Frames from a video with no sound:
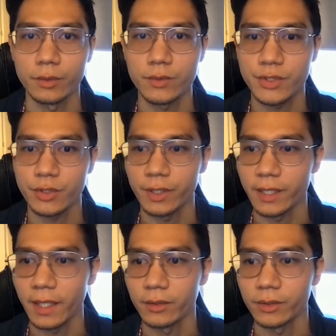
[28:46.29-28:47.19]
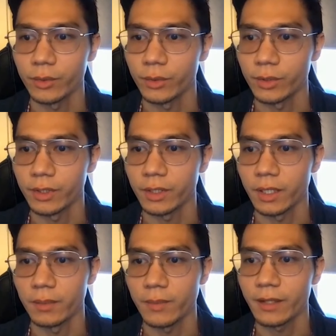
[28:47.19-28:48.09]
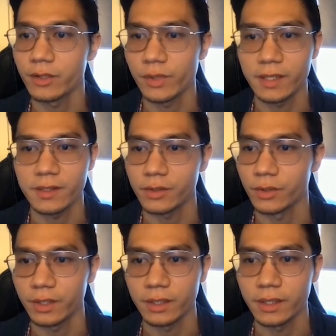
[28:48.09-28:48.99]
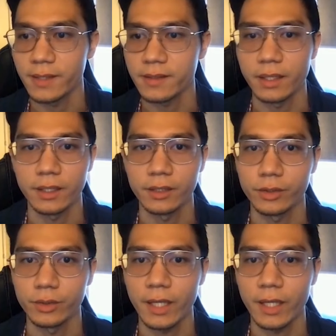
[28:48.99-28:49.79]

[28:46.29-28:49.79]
starting out, or how did you get started as an editor?